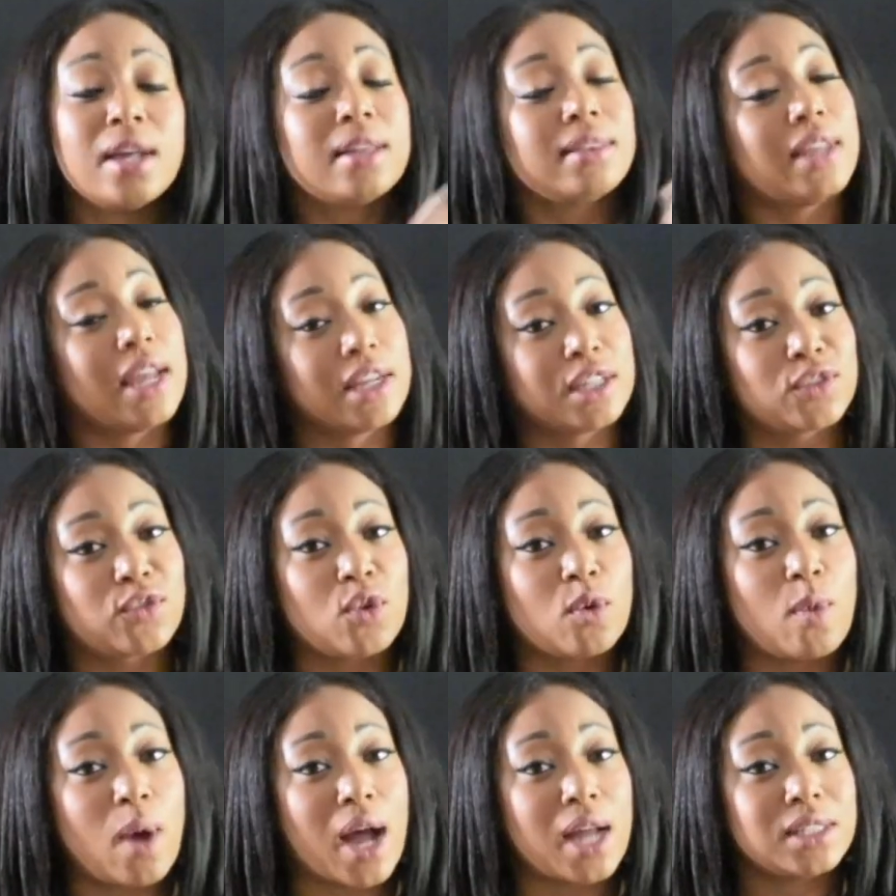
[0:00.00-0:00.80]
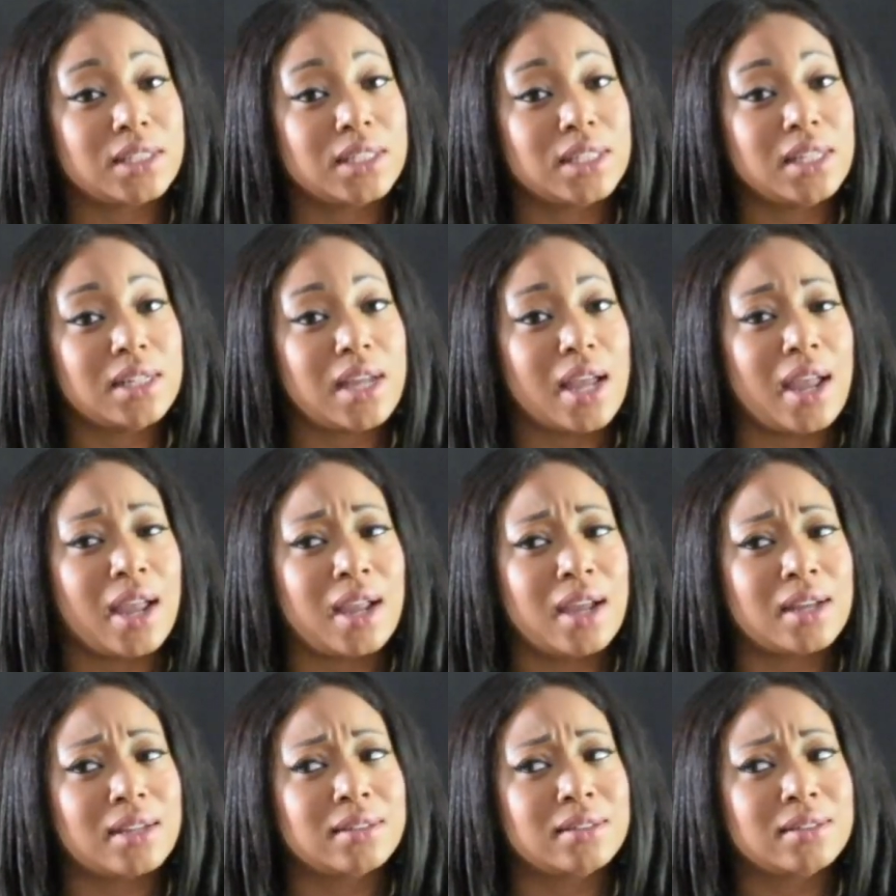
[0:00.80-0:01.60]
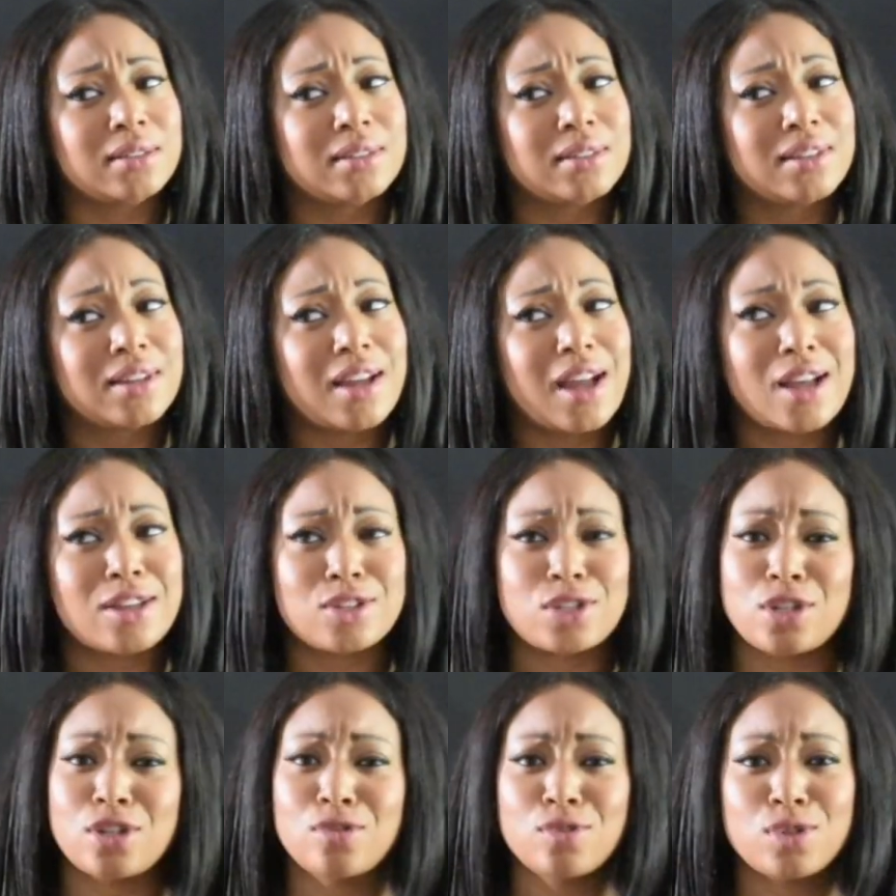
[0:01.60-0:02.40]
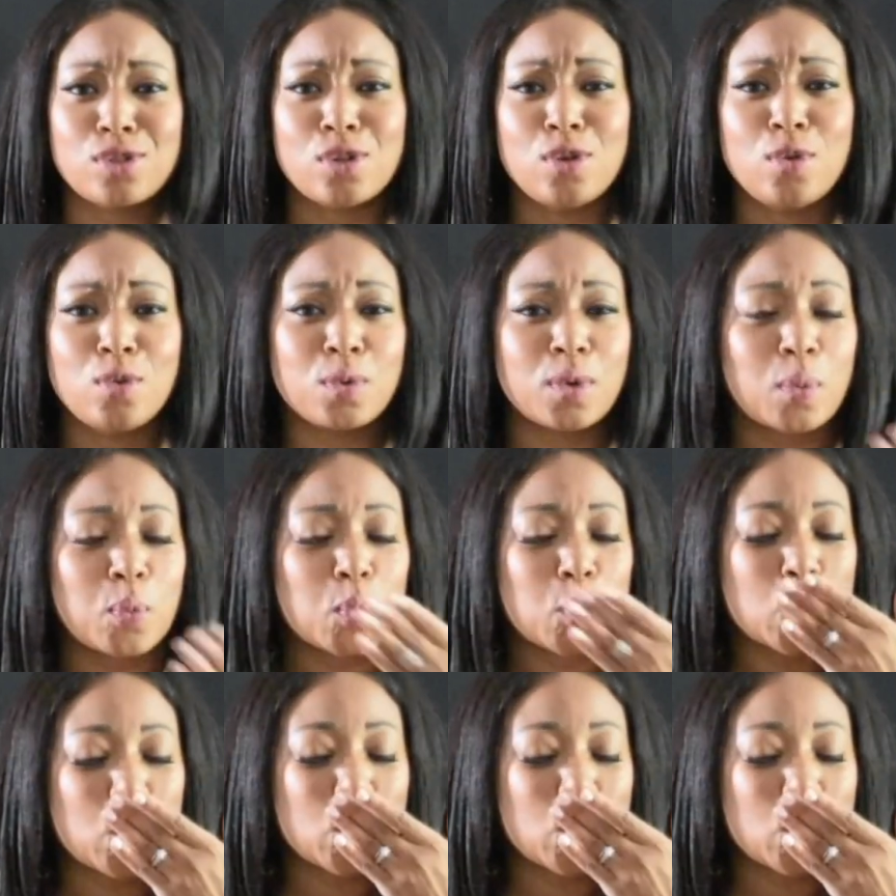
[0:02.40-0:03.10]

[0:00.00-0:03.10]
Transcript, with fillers: Thanks for watching and I'll see you soon.